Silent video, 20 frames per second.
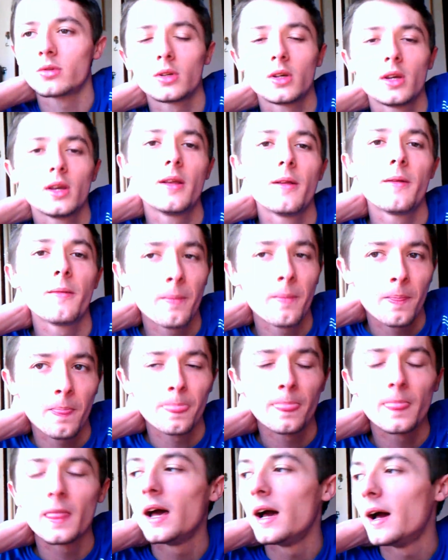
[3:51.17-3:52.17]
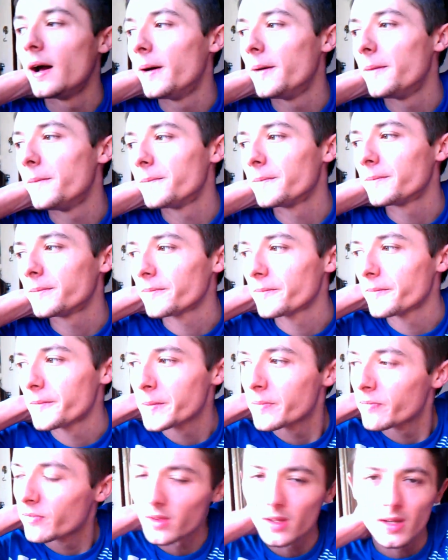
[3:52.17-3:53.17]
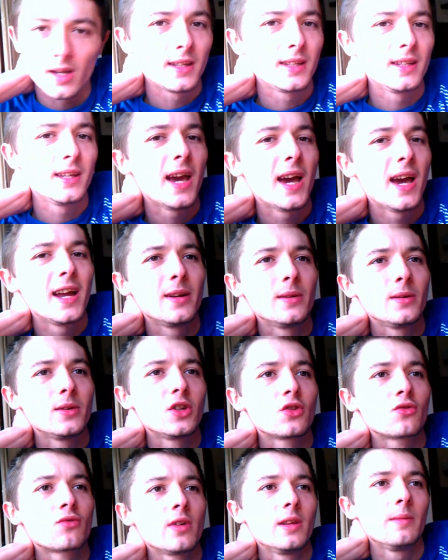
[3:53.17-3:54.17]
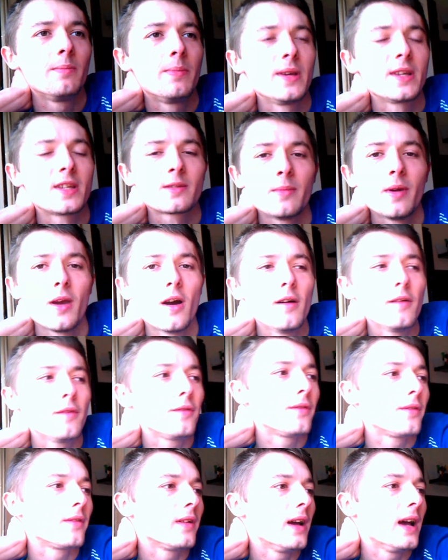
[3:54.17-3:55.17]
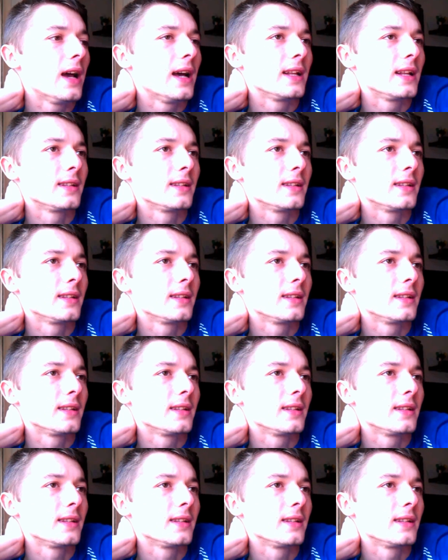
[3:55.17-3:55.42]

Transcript: was rude. Um, and yeah, it just really pissed me off.